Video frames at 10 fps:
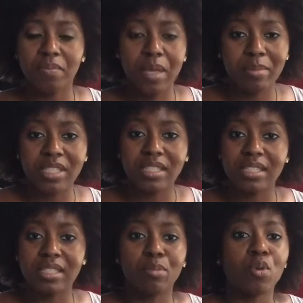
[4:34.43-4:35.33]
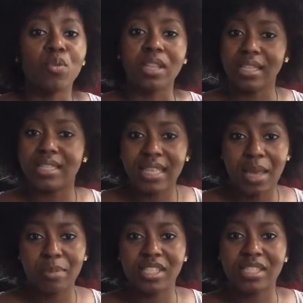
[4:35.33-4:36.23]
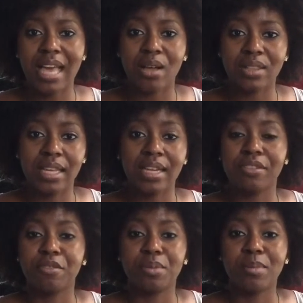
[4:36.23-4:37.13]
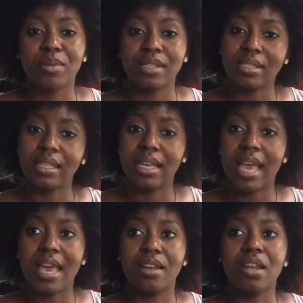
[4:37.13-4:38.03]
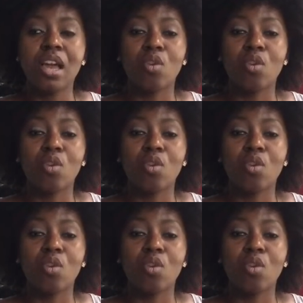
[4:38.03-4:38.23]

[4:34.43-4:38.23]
images and more realistic images out there for people to see and